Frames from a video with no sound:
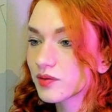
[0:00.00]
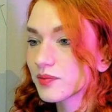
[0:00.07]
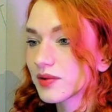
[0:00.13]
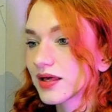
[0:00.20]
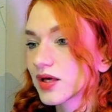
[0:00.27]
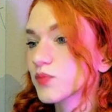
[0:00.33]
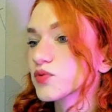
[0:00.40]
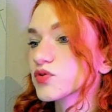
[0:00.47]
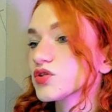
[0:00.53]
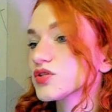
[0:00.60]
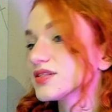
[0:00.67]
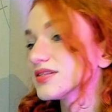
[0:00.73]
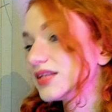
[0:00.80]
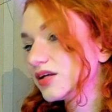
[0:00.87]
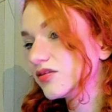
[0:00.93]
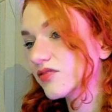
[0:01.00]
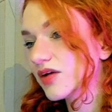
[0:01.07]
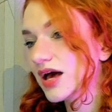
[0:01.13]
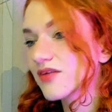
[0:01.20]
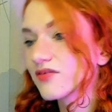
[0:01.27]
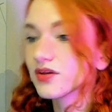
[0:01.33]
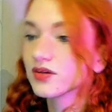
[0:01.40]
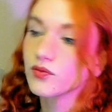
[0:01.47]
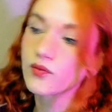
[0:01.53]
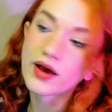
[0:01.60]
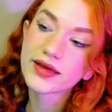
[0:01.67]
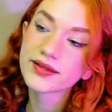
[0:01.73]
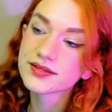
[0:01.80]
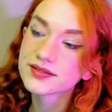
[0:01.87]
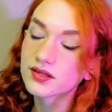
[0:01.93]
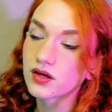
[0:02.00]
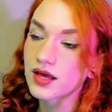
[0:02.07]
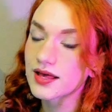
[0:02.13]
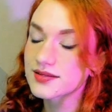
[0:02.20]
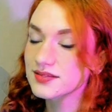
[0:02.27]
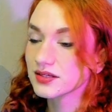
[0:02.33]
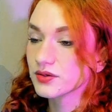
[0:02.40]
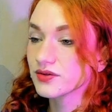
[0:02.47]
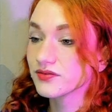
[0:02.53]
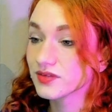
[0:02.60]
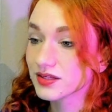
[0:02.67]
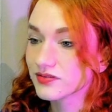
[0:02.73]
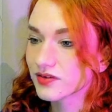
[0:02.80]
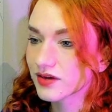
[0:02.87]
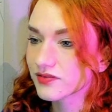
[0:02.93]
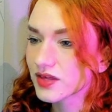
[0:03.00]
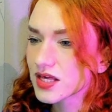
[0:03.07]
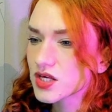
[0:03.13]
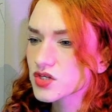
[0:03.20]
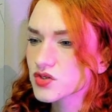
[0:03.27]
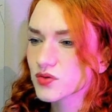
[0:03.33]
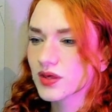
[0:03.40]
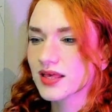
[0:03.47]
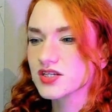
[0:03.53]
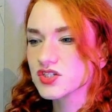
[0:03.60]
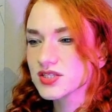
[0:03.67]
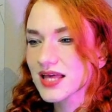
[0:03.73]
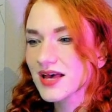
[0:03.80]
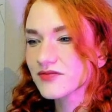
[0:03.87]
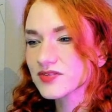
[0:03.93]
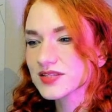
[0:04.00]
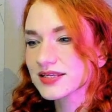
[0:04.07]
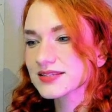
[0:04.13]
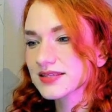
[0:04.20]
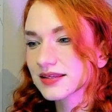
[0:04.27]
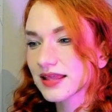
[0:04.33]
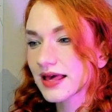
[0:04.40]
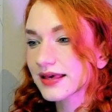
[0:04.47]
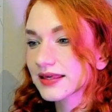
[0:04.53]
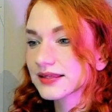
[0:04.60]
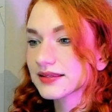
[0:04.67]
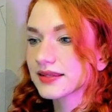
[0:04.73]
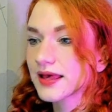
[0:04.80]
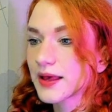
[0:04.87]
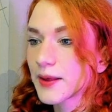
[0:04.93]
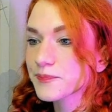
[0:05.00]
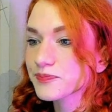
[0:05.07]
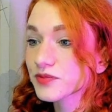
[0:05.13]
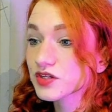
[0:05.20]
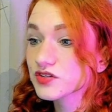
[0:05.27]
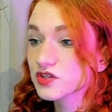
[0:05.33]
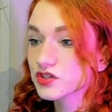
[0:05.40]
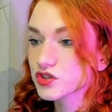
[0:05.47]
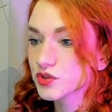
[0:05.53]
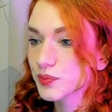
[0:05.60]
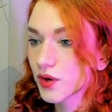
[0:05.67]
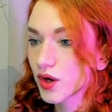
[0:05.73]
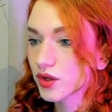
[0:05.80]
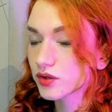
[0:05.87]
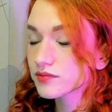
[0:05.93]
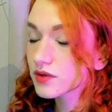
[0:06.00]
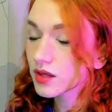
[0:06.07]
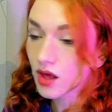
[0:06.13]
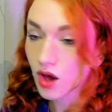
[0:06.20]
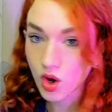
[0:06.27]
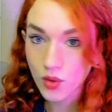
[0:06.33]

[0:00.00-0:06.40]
When black pushes d5 and white is going to answer with e5. So yeah, just f6 attacking the central pawn,